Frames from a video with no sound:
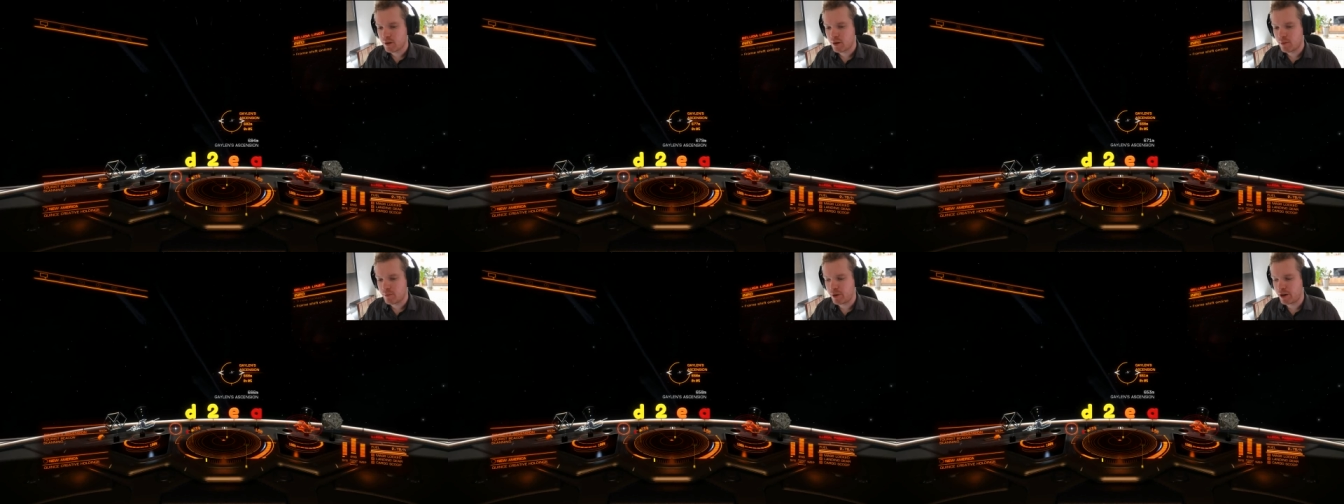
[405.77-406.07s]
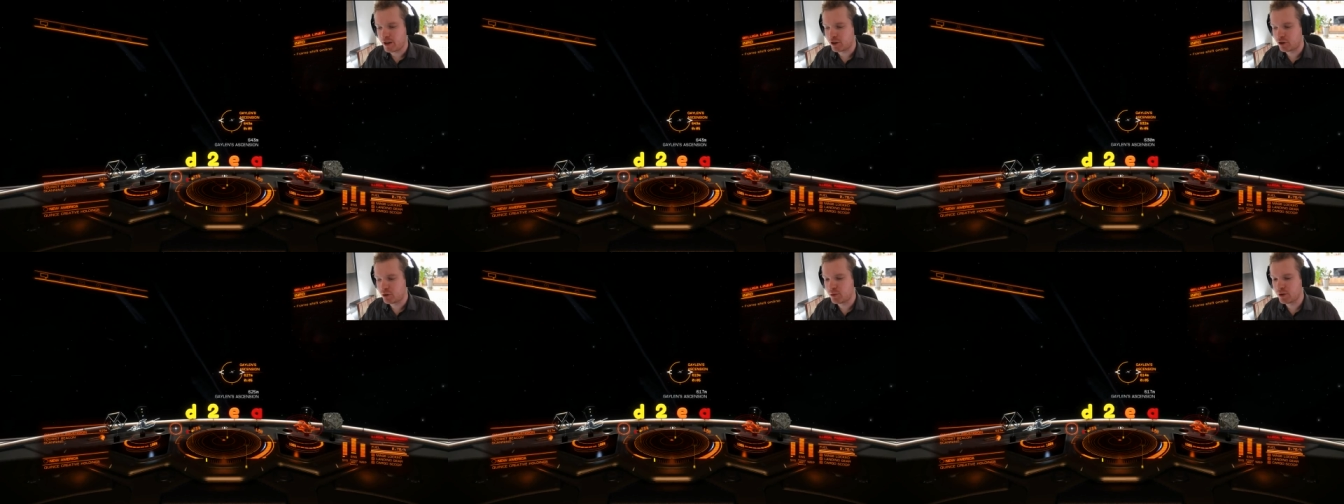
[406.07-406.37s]

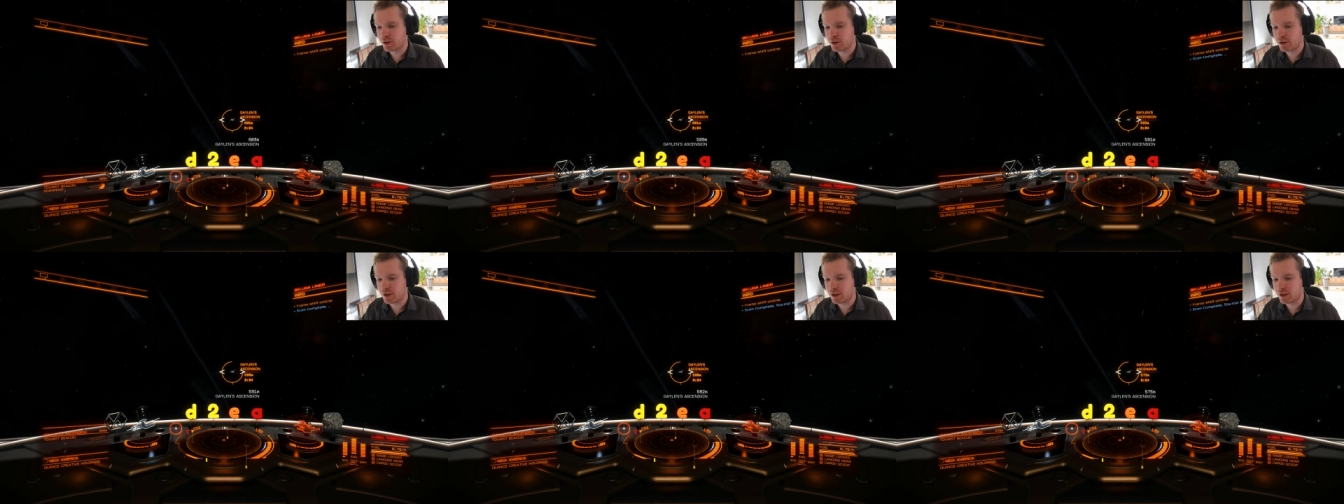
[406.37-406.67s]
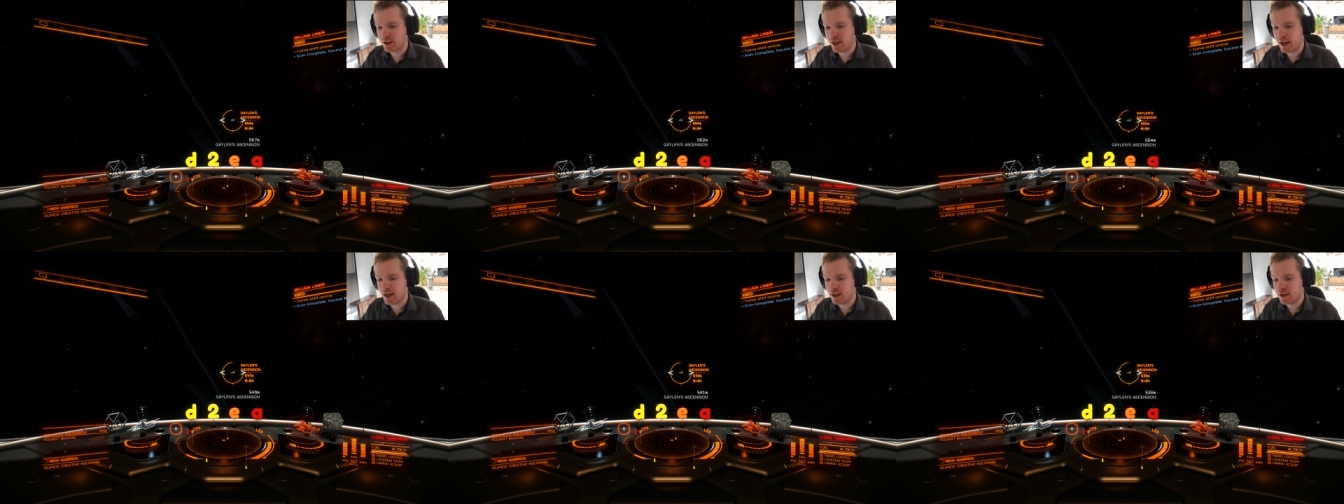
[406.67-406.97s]
But as soon as the
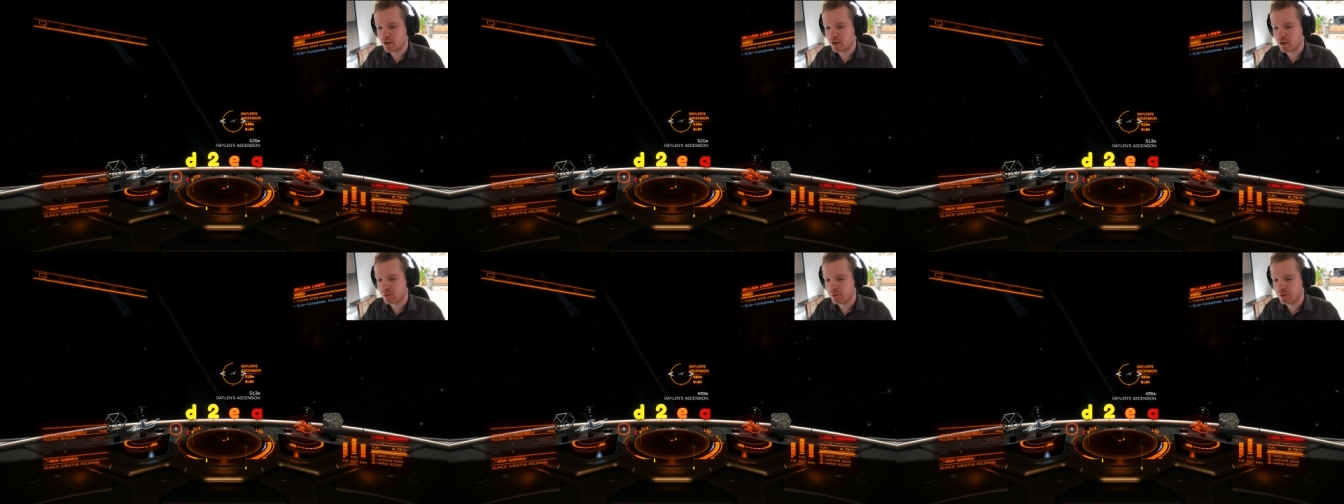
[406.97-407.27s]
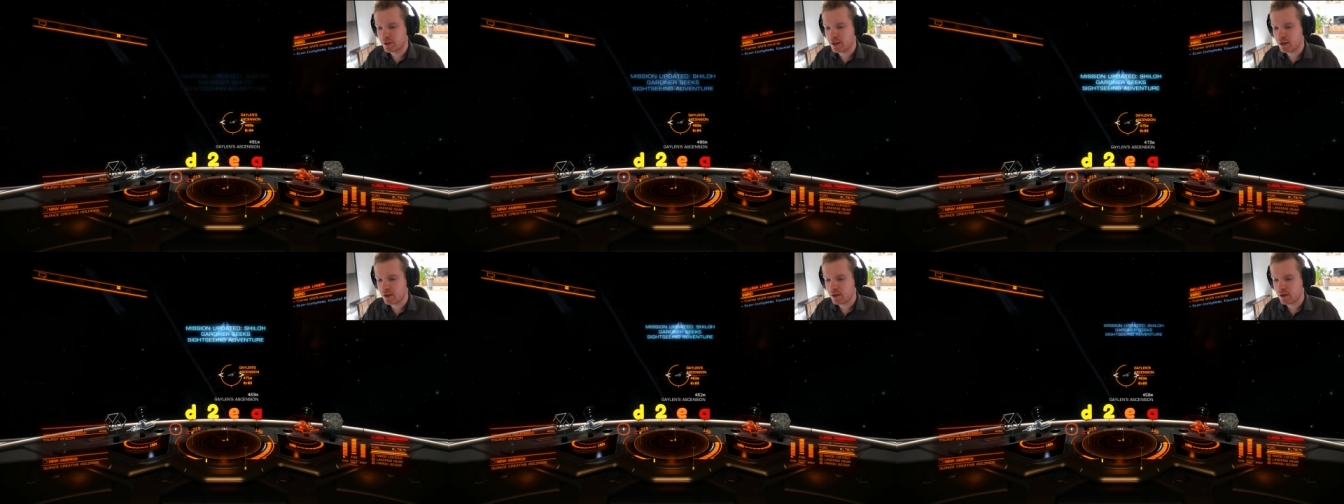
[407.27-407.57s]
scanning is
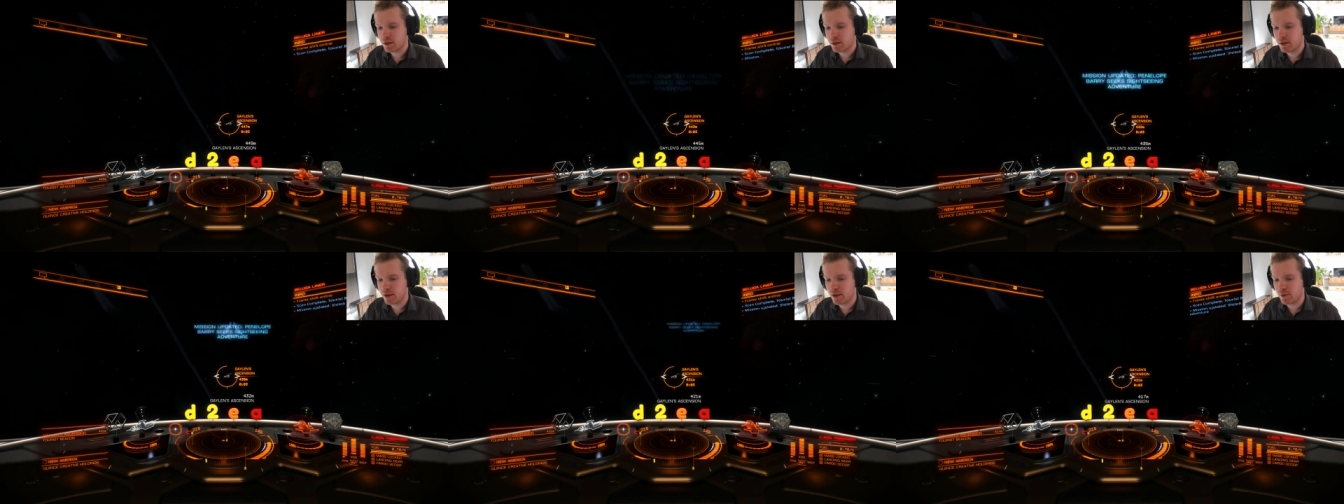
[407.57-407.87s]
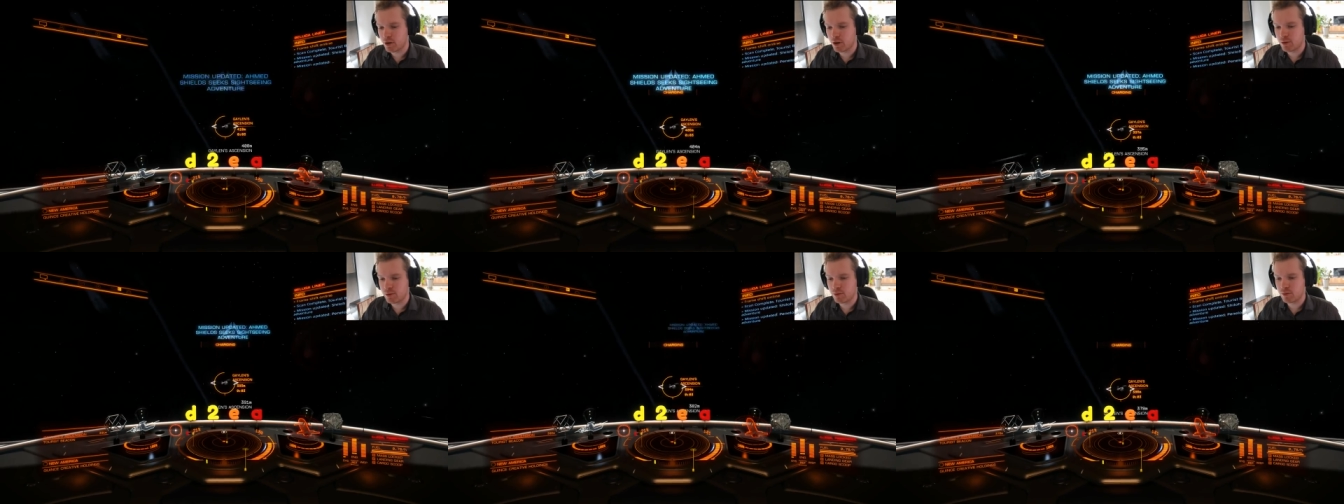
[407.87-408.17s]
complete, there
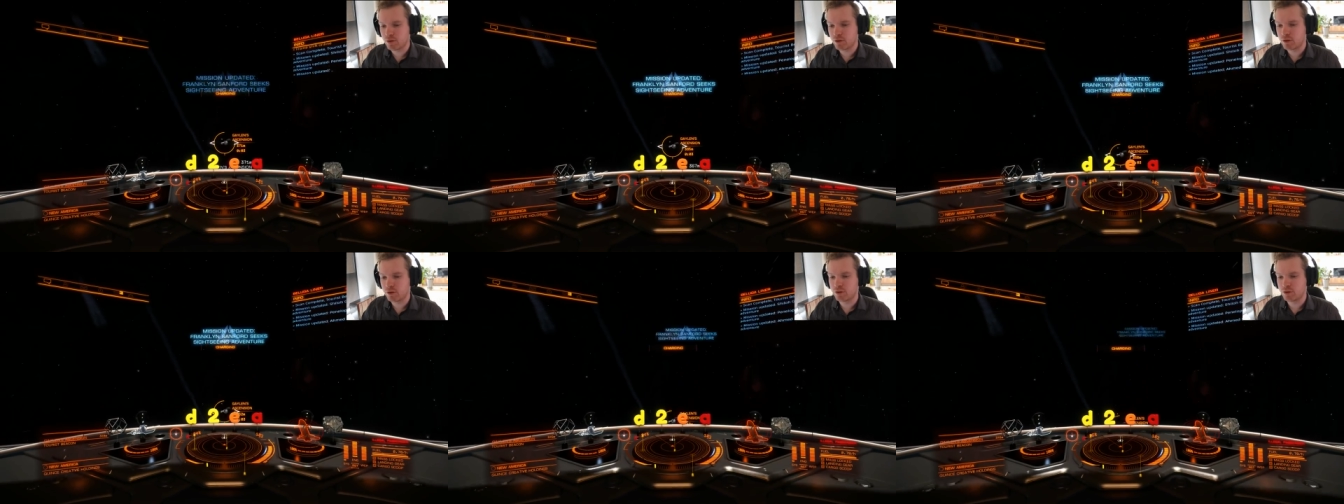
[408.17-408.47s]
we go,